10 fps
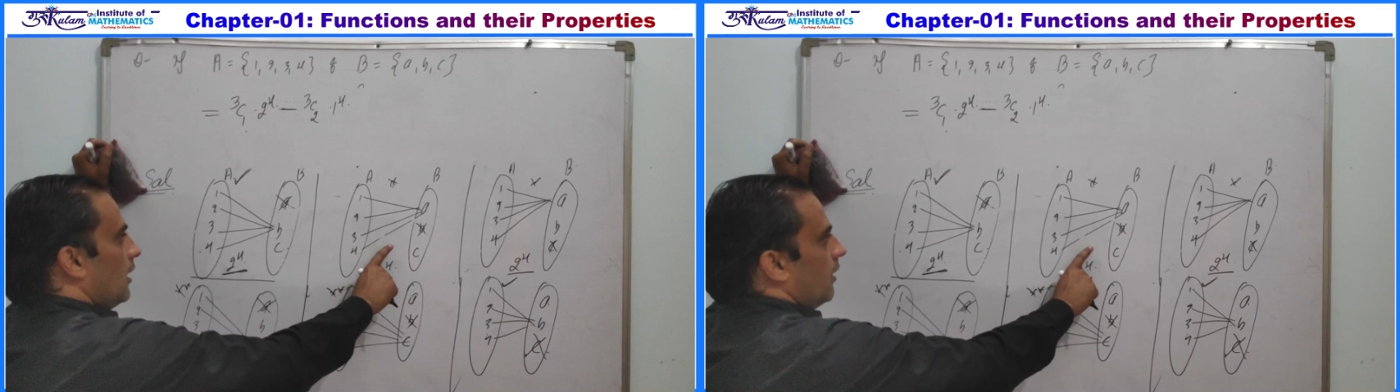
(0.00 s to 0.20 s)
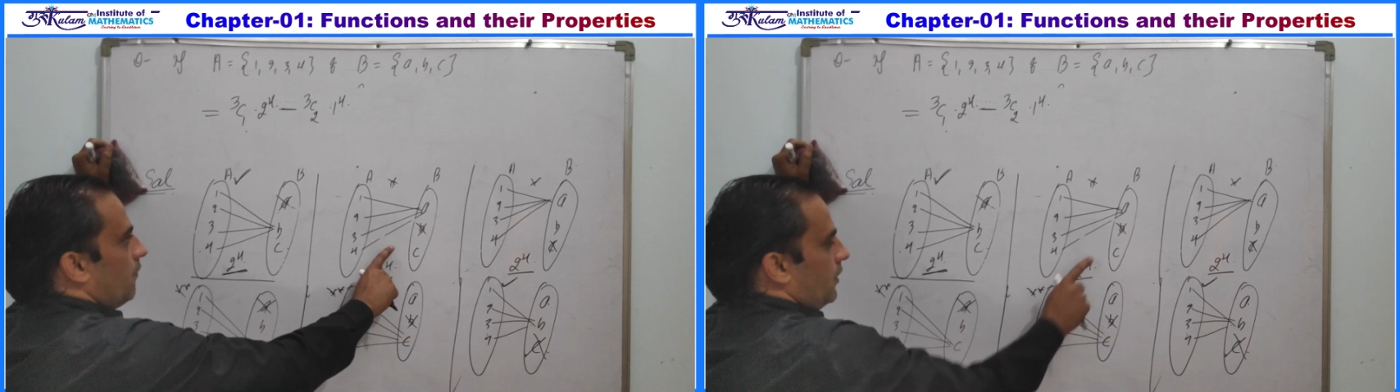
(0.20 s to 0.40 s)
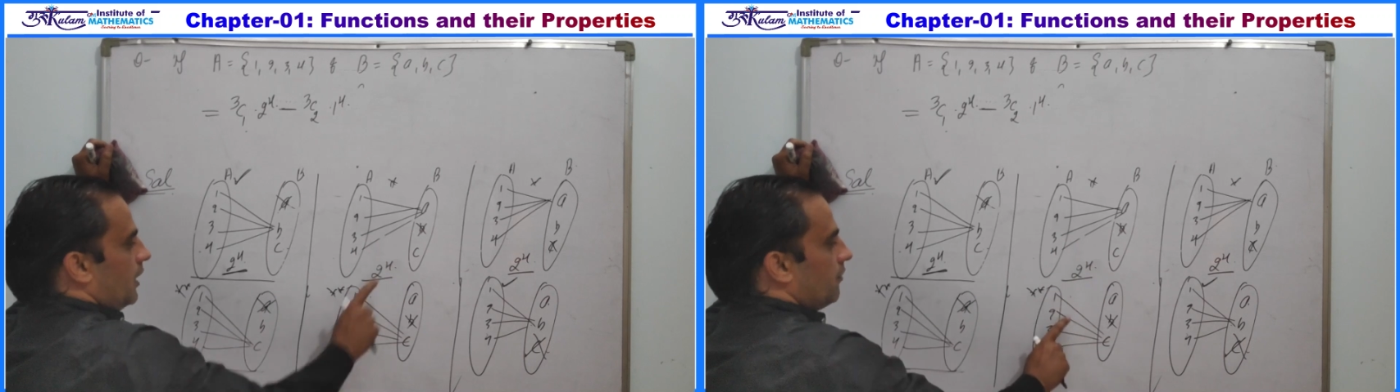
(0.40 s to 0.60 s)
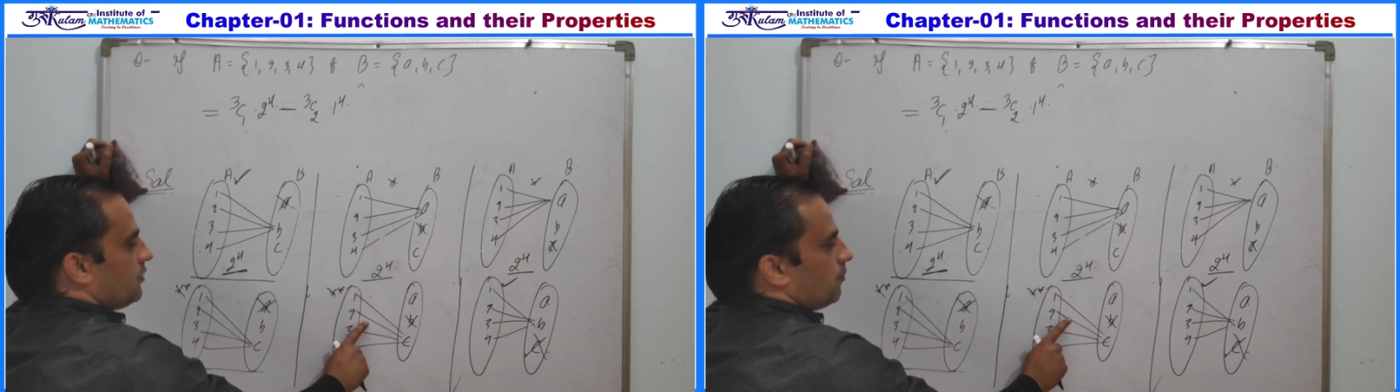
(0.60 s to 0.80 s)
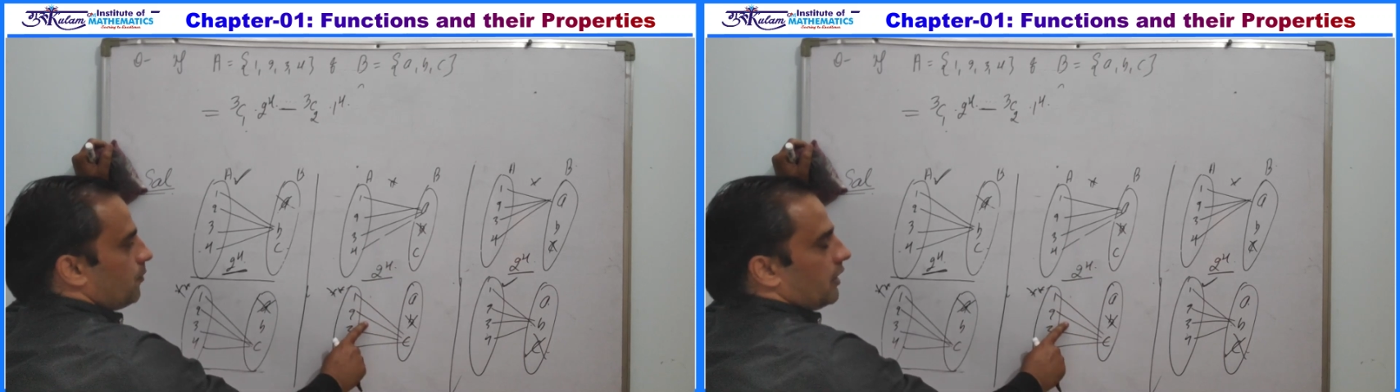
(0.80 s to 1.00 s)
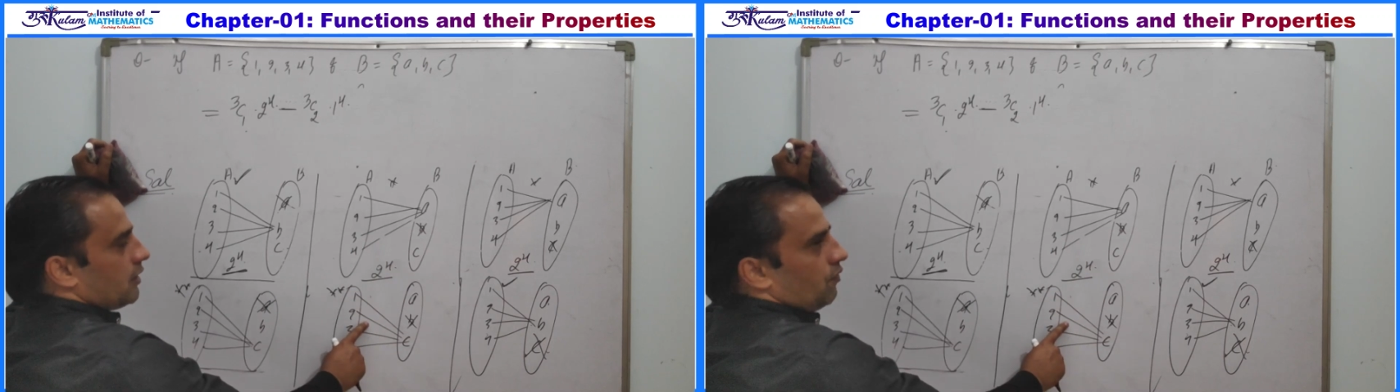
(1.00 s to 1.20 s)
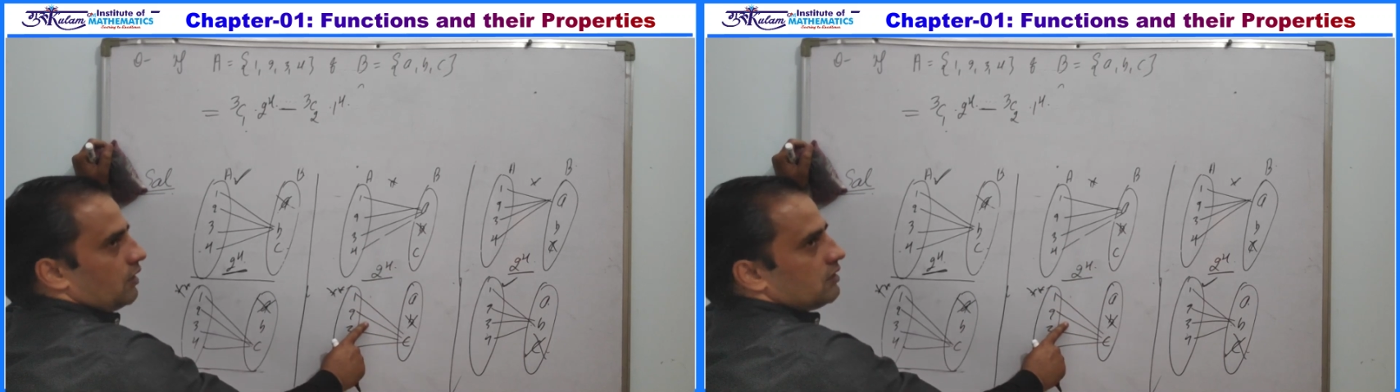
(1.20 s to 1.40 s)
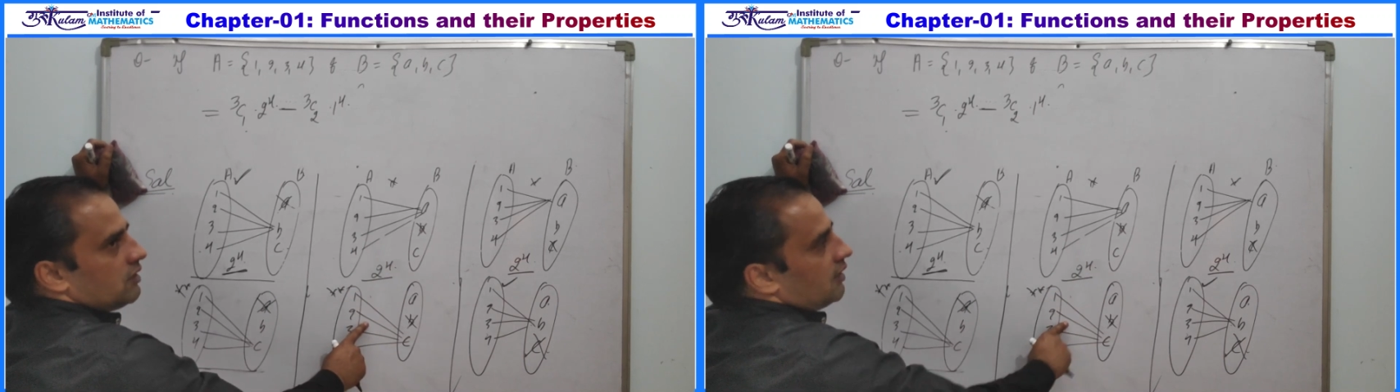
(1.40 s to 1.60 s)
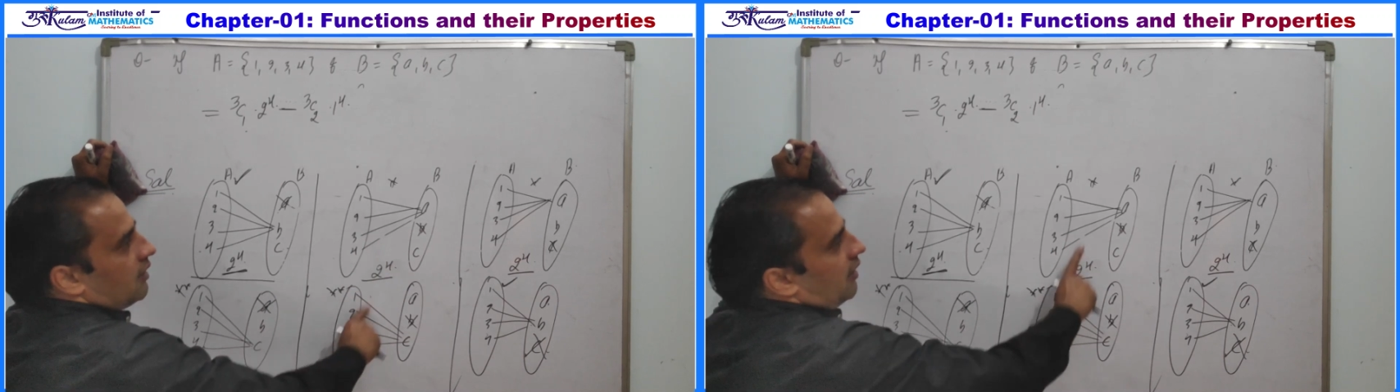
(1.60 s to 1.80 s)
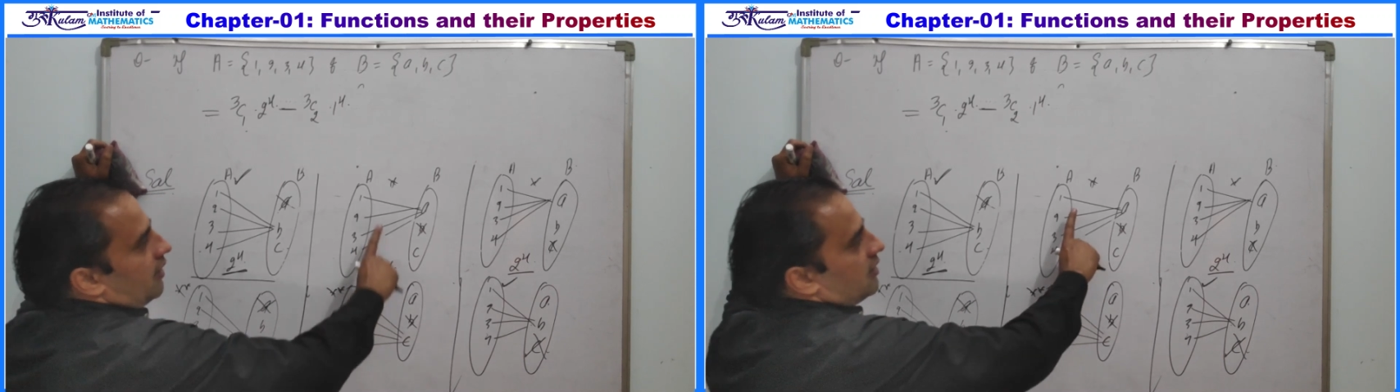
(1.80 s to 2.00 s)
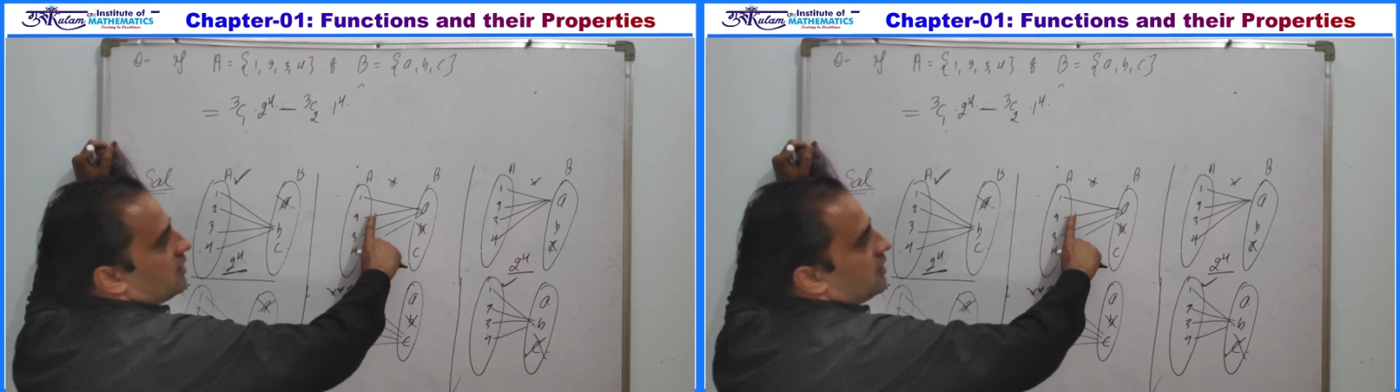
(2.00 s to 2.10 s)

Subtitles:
and we have subtract once, and